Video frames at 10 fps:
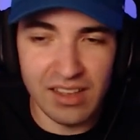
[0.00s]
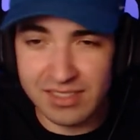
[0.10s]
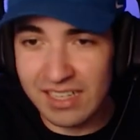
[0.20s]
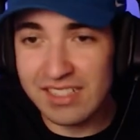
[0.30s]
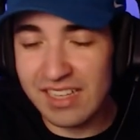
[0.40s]
I
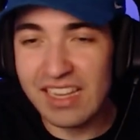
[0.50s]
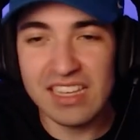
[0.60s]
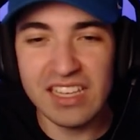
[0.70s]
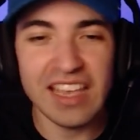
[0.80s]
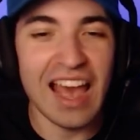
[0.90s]
was gonna
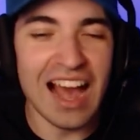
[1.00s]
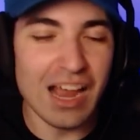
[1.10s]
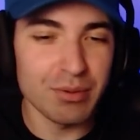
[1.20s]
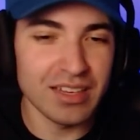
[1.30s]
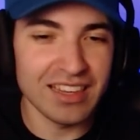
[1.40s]
say I
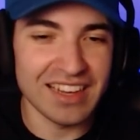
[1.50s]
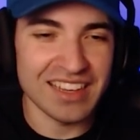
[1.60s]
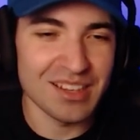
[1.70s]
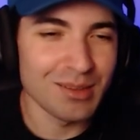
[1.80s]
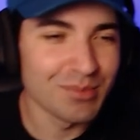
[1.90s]
really like
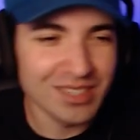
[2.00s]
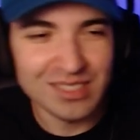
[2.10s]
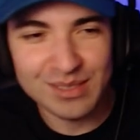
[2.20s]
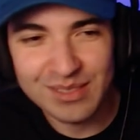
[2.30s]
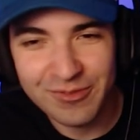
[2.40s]
him.
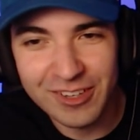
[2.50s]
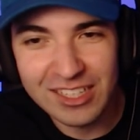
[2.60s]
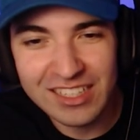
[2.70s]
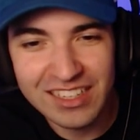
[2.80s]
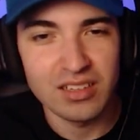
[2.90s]
He's funny.